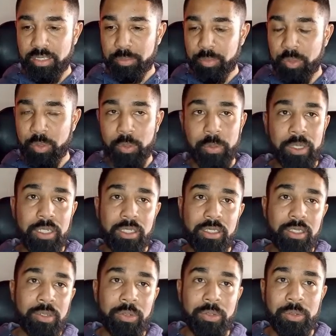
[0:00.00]
Pogba is
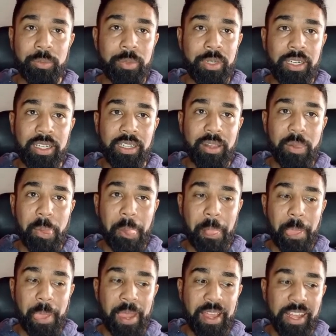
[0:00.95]
so good, bro.
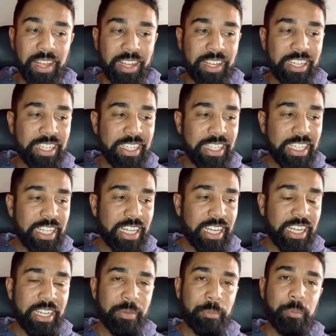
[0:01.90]

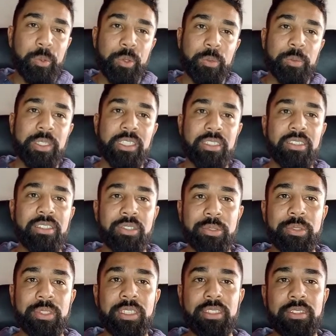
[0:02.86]
And Pogba's
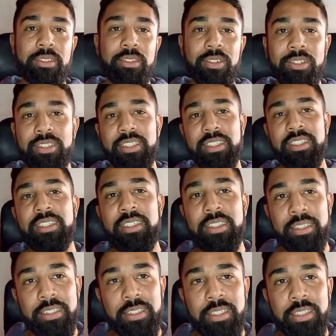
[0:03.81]
issue is
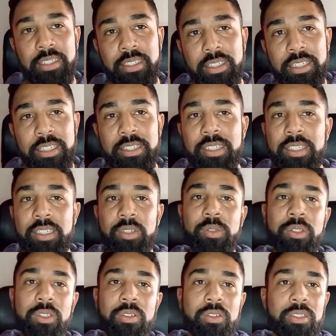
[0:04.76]
consistency. His issue
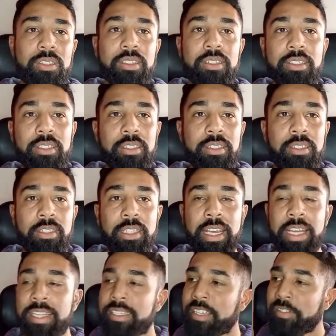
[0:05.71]
is consistency,
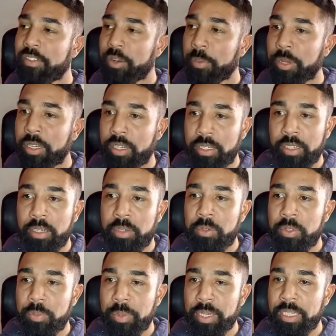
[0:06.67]
as everybody
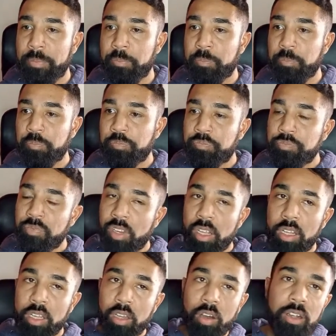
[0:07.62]
knows. But
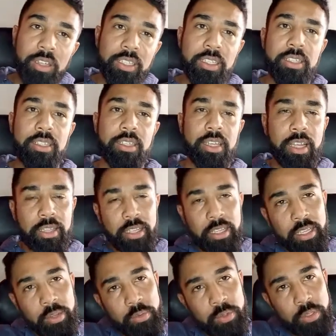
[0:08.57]
last season, I think
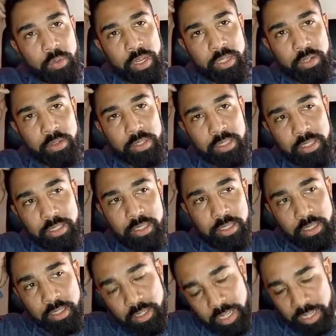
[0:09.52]
he was quite
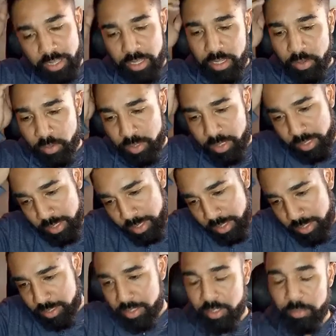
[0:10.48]
consistent. I think it was the
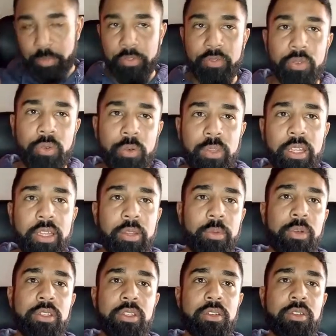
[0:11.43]
seasons before that he
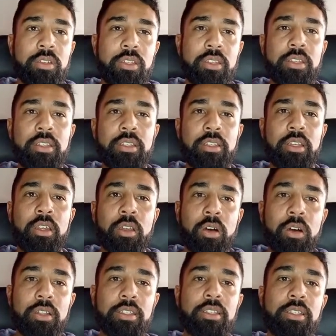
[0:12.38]
wasn't consistent.
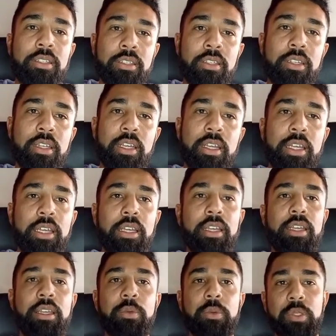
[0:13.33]
Last season,
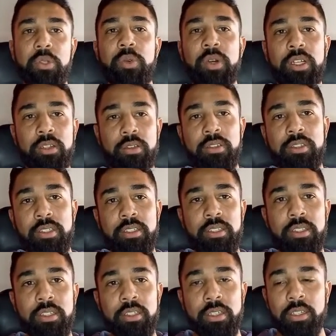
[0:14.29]
he was quite
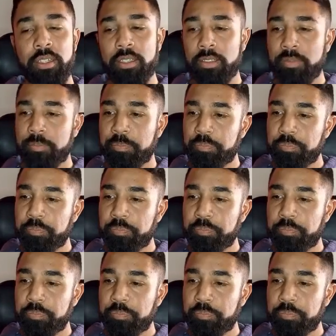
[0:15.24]
consistent. And